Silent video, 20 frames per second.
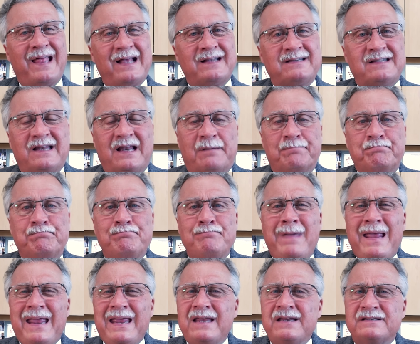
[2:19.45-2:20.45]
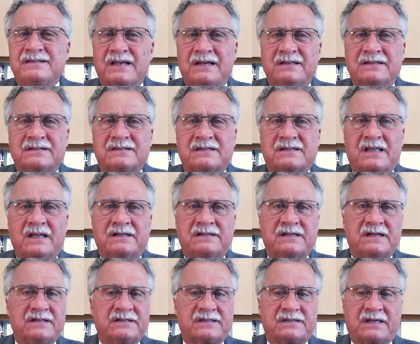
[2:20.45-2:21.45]
That's an amazing
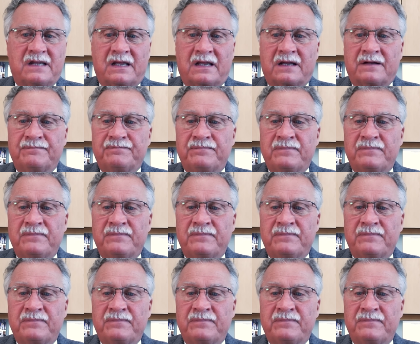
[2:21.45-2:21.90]
statistic.